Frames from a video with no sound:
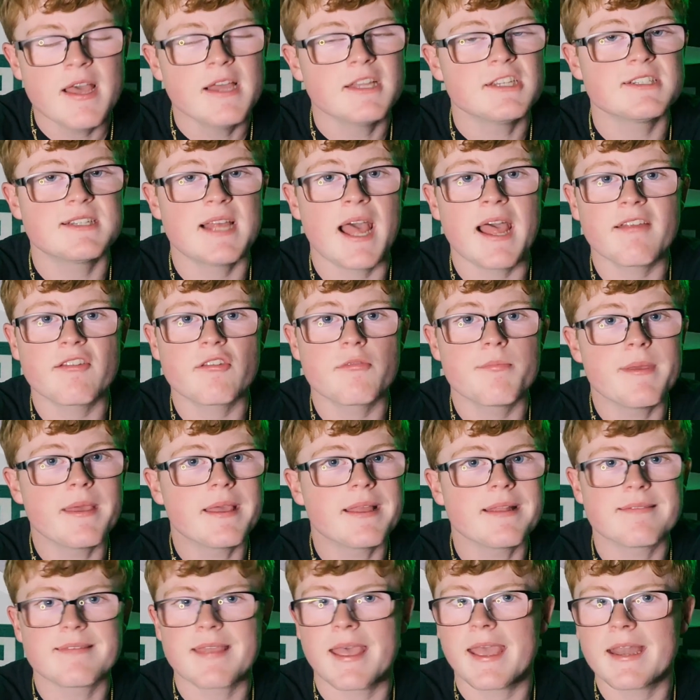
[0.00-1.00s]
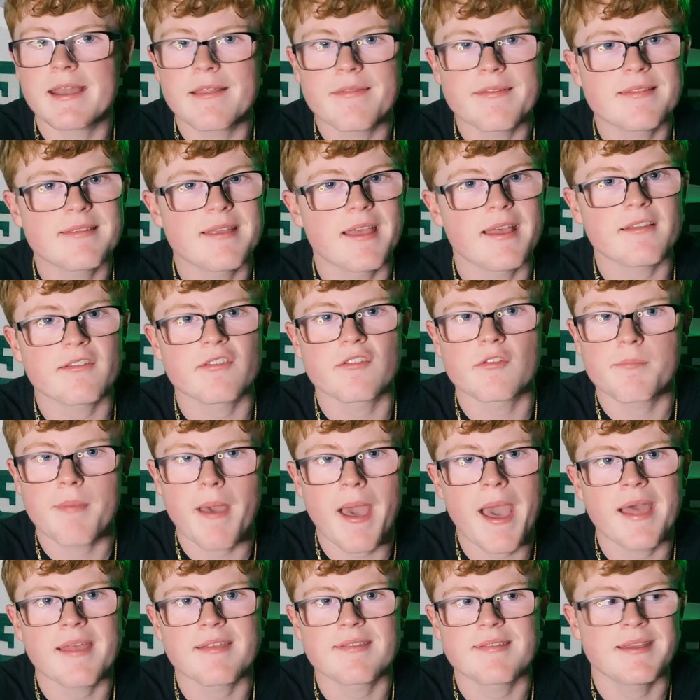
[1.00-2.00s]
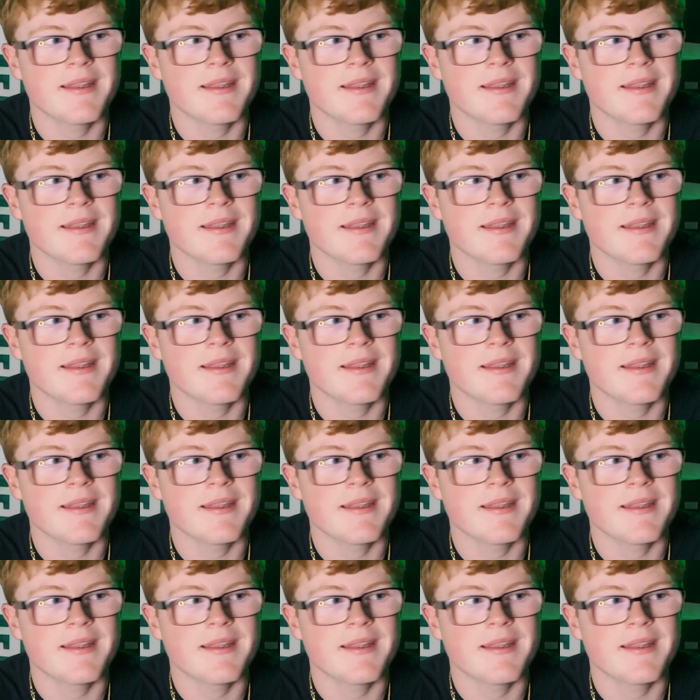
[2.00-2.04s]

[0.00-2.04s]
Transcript: just has to be containing the Texans pass.